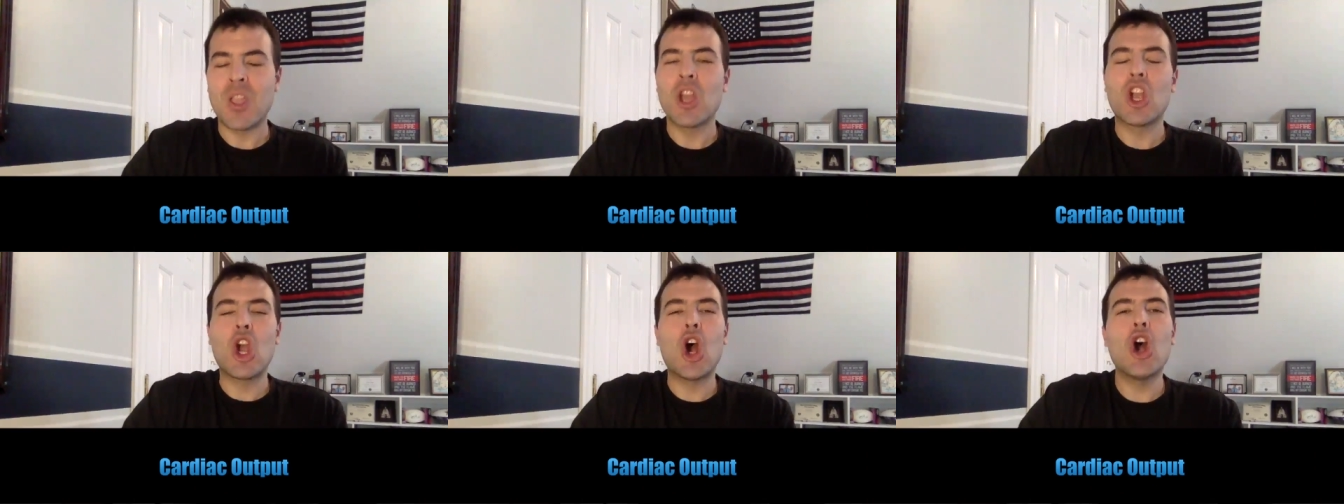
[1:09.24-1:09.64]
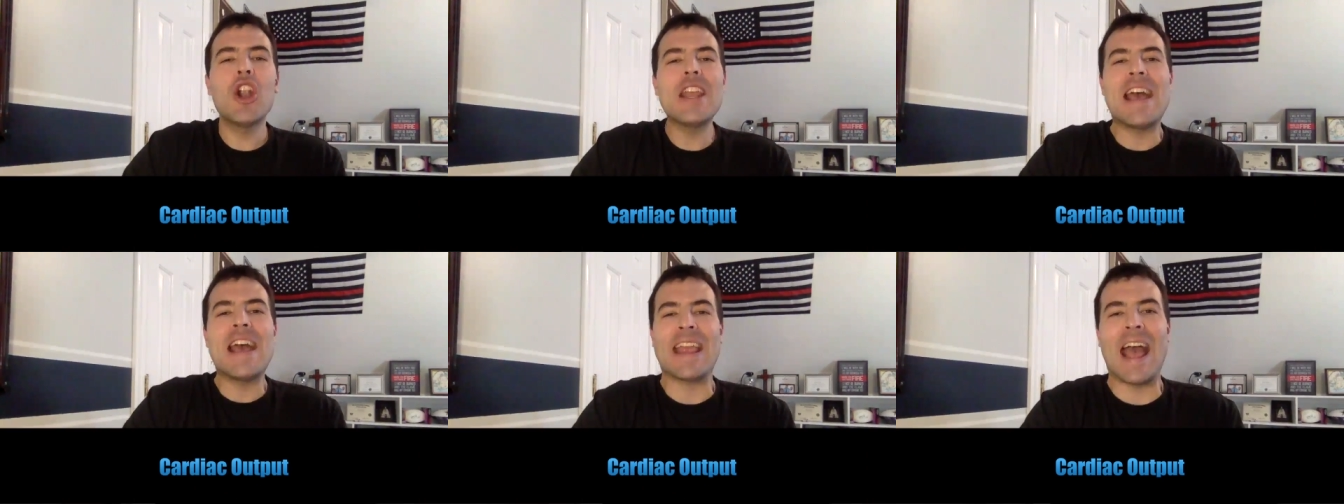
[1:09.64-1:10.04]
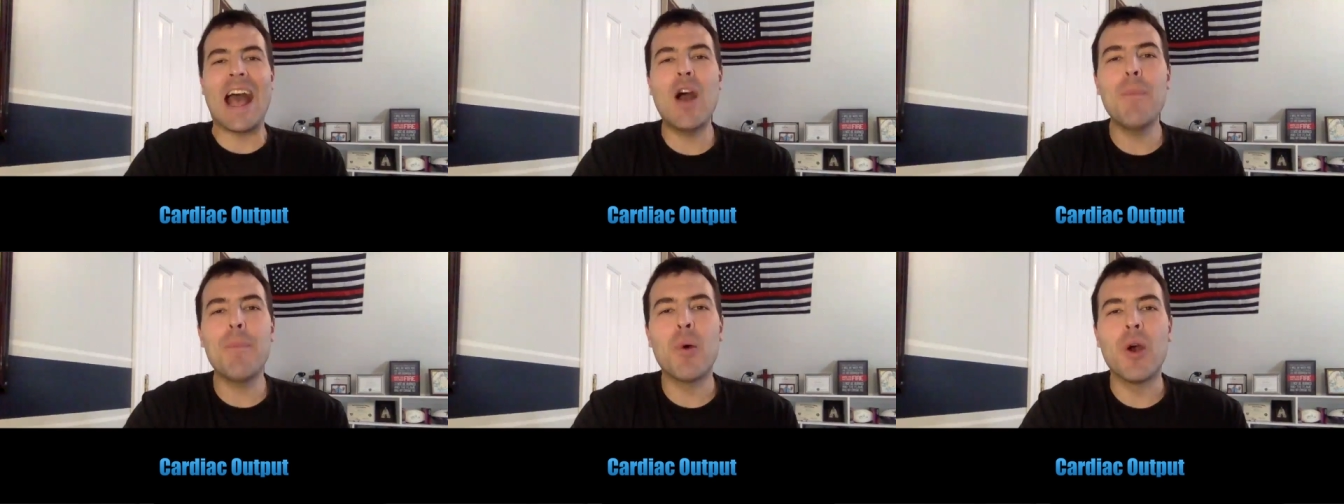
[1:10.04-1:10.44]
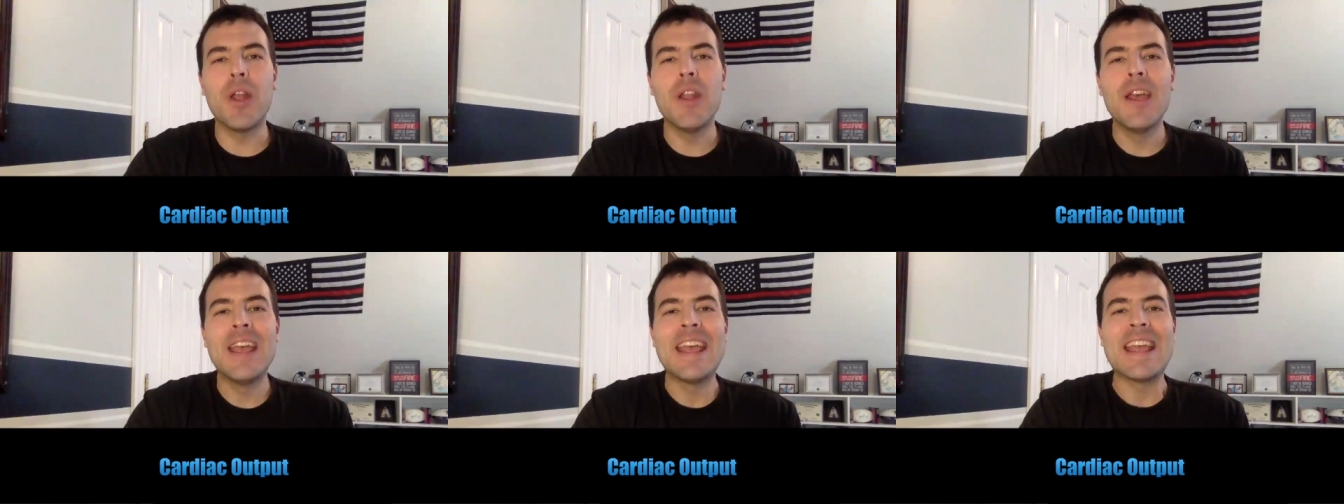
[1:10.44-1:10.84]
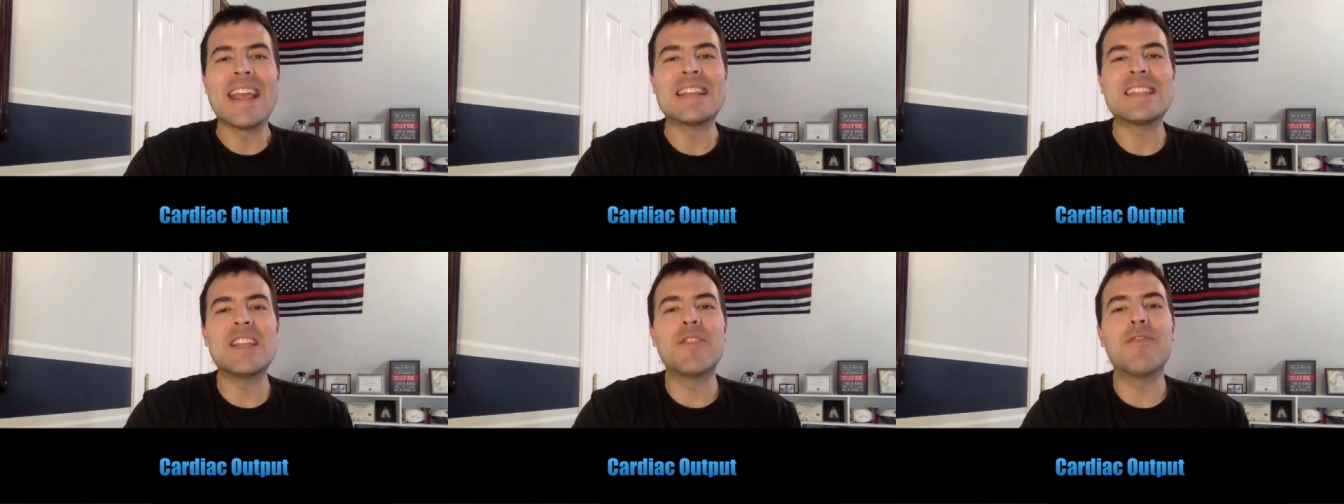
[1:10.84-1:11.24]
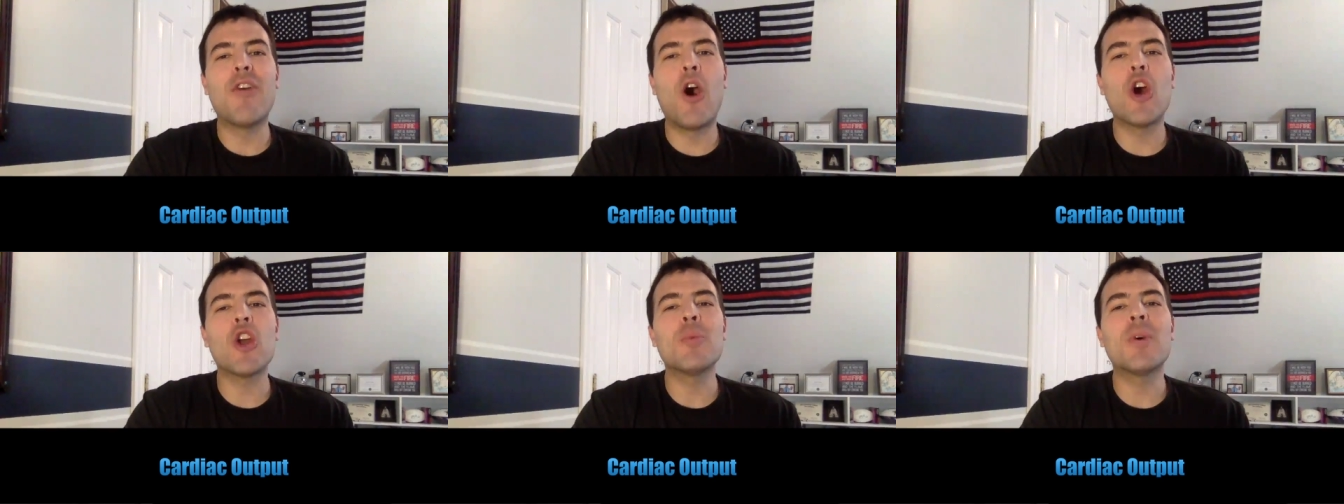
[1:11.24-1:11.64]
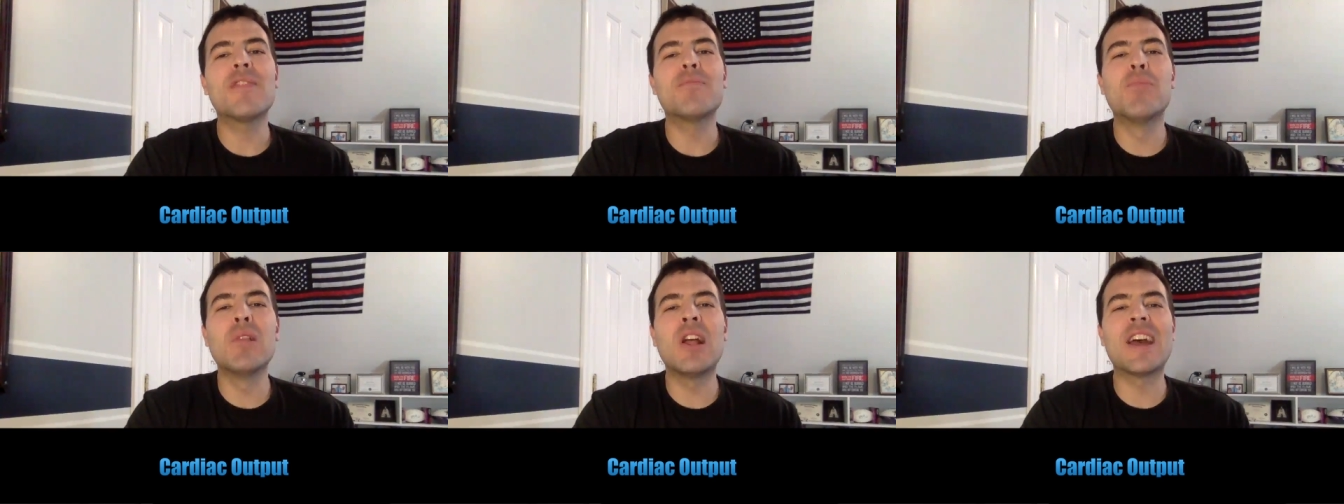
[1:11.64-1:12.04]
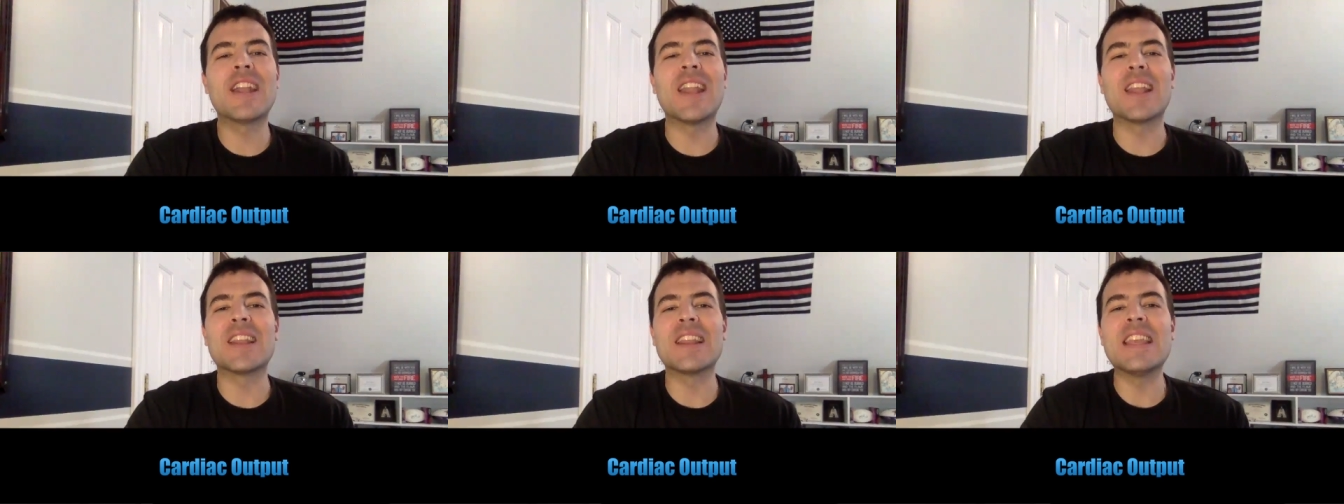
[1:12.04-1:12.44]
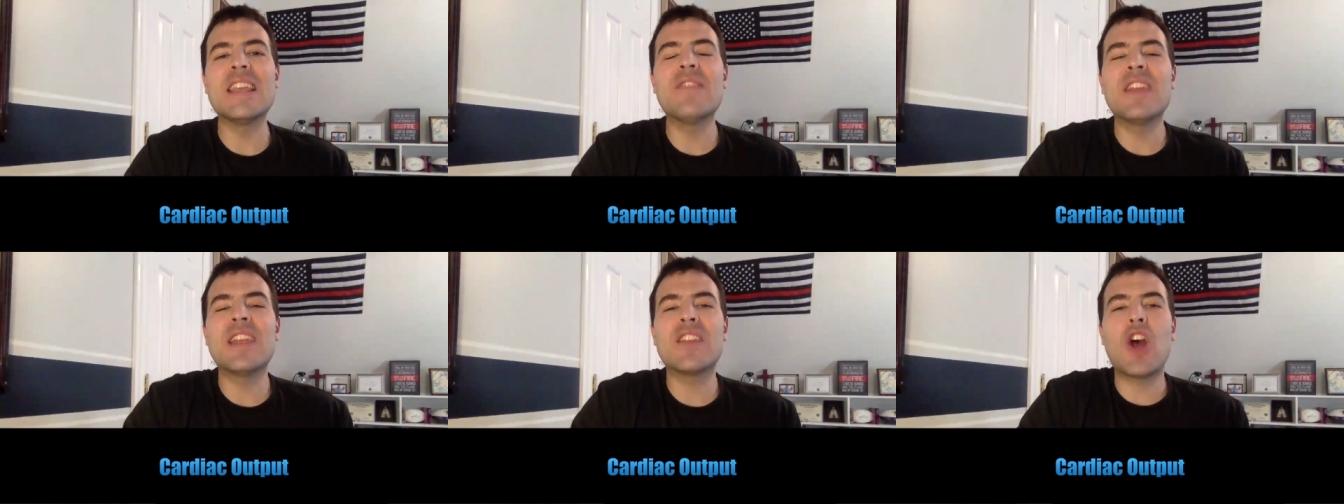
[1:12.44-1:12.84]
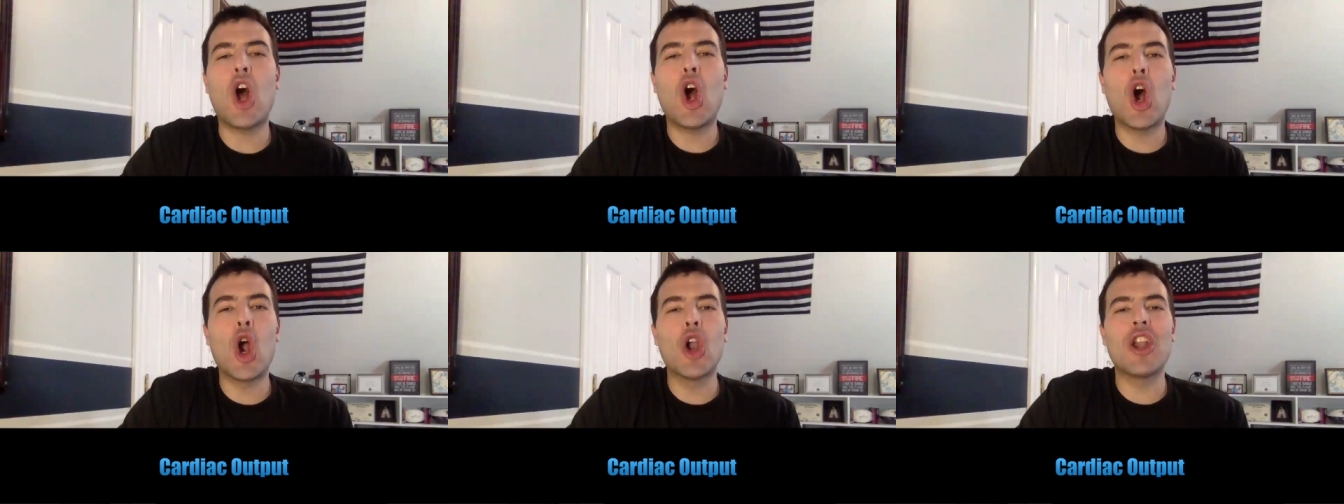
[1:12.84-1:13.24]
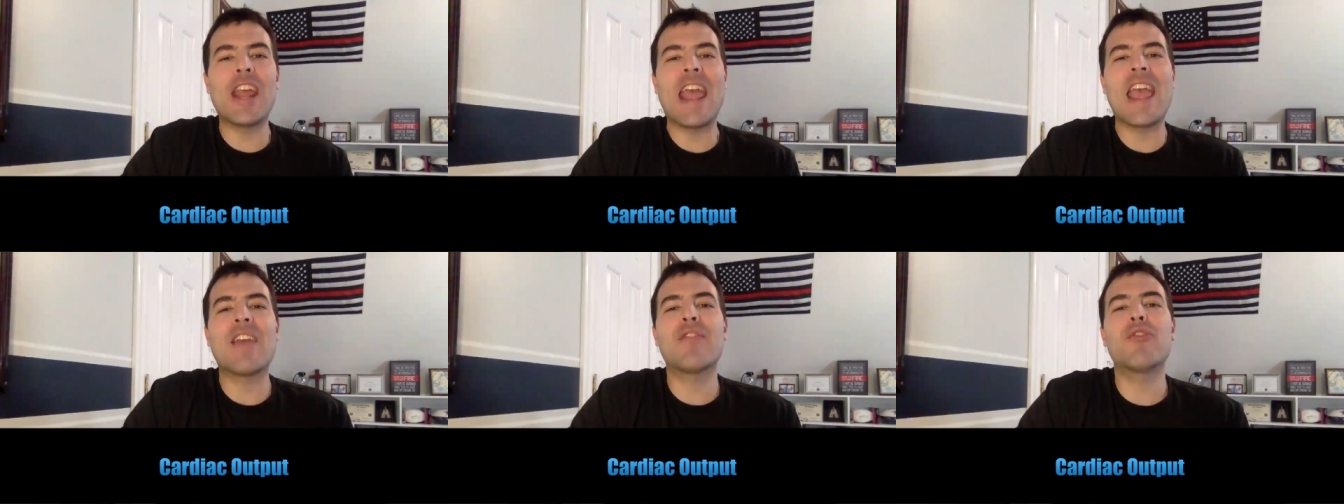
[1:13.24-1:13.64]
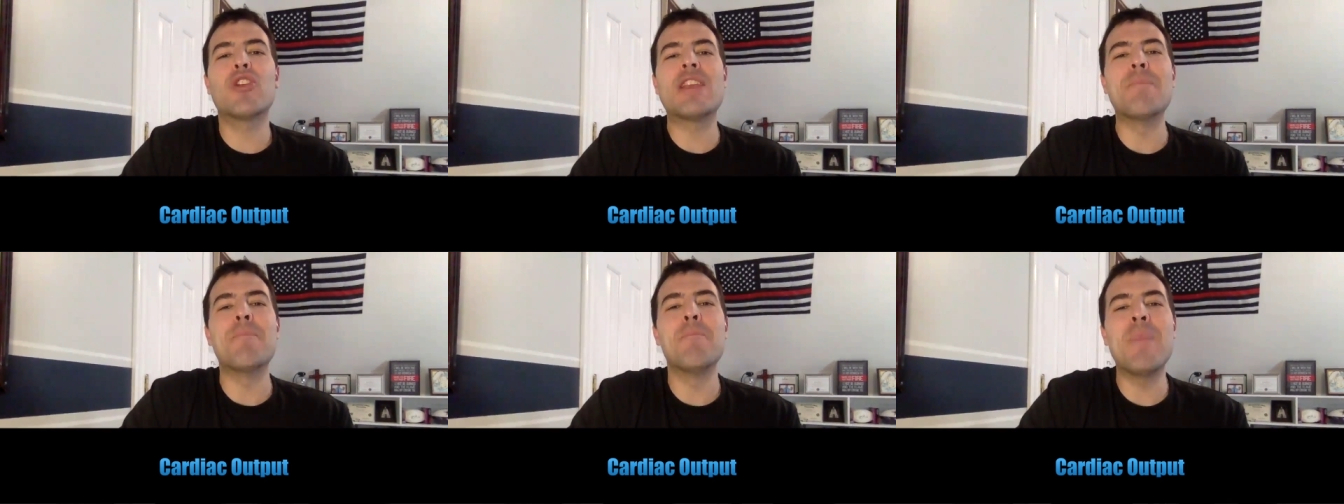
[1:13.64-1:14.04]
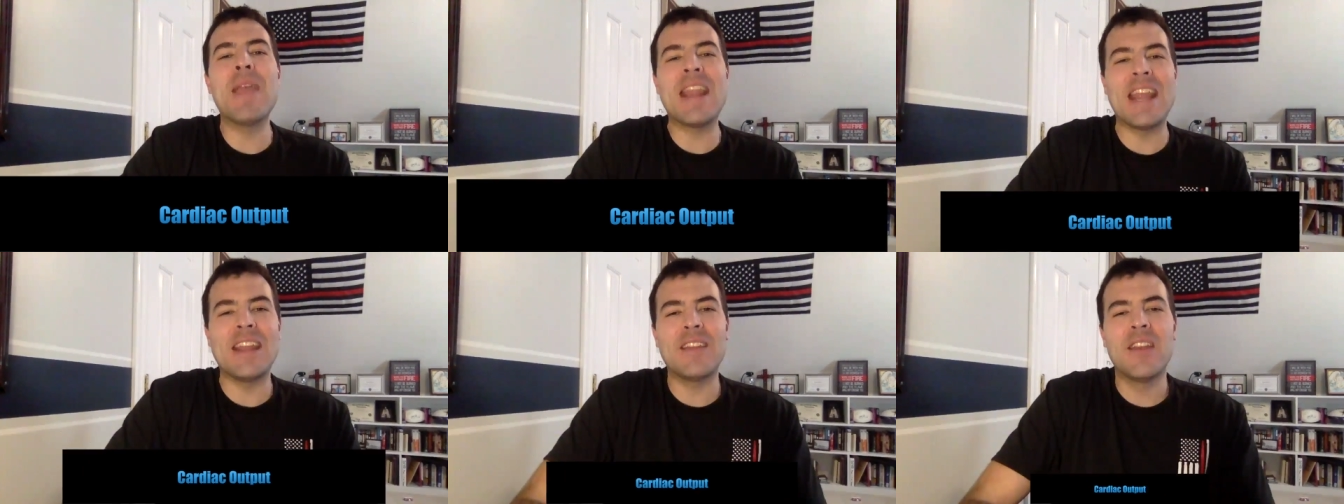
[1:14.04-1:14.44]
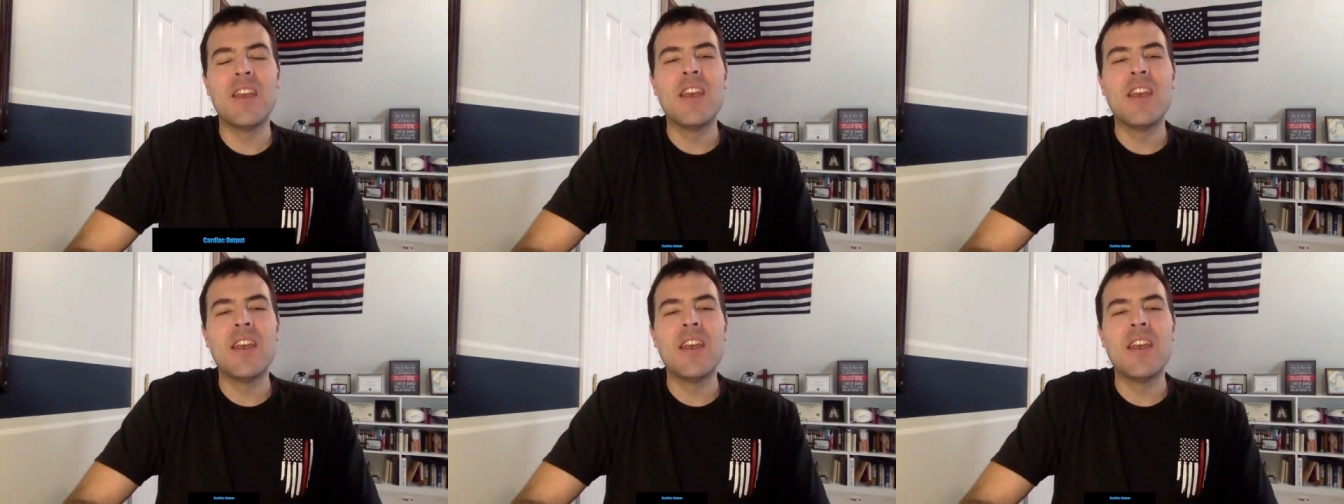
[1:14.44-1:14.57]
Cardiac output is the volume of blood leaving the heart every minute,